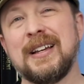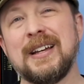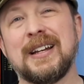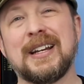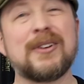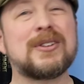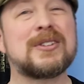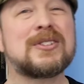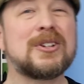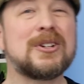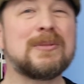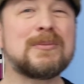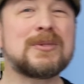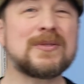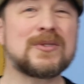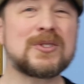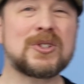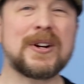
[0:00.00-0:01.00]
Now, in
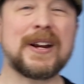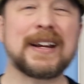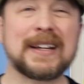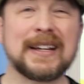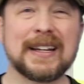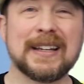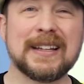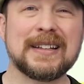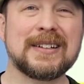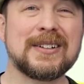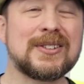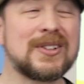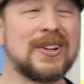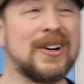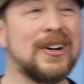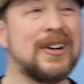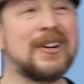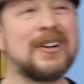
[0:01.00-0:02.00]
terms of tracking it, there's
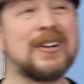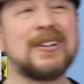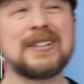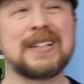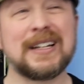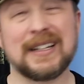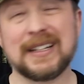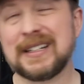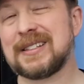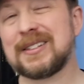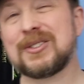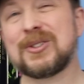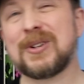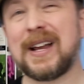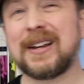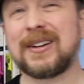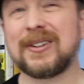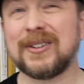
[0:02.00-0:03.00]
all kinds of
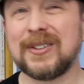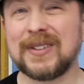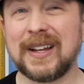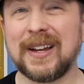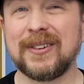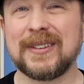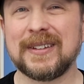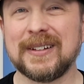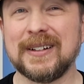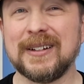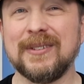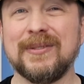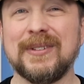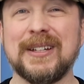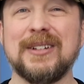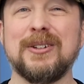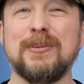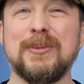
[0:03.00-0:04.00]
trackers out there
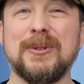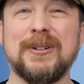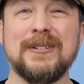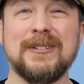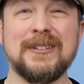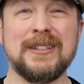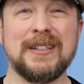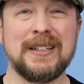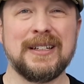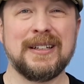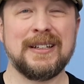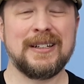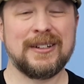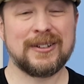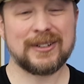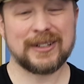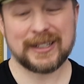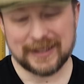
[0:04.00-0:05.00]
available,
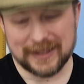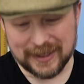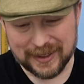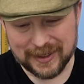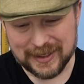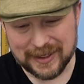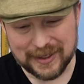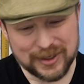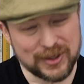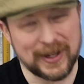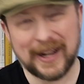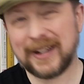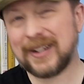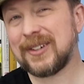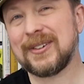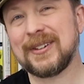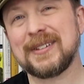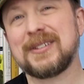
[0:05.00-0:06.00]
right? There's a
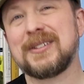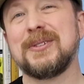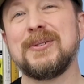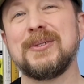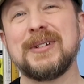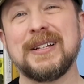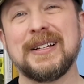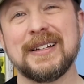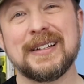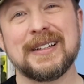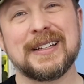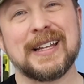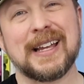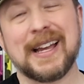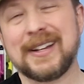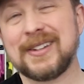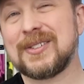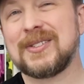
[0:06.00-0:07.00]
tracker included in
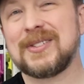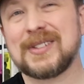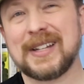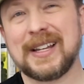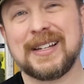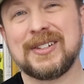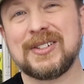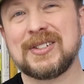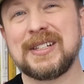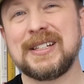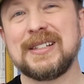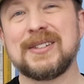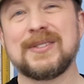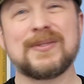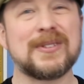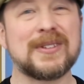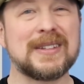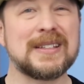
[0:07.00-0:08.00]
the exercise sheets
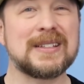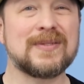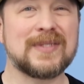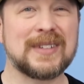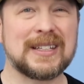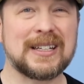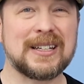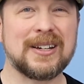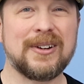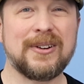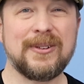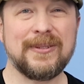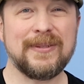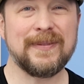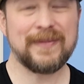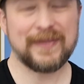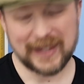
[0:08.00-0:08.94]
for this video.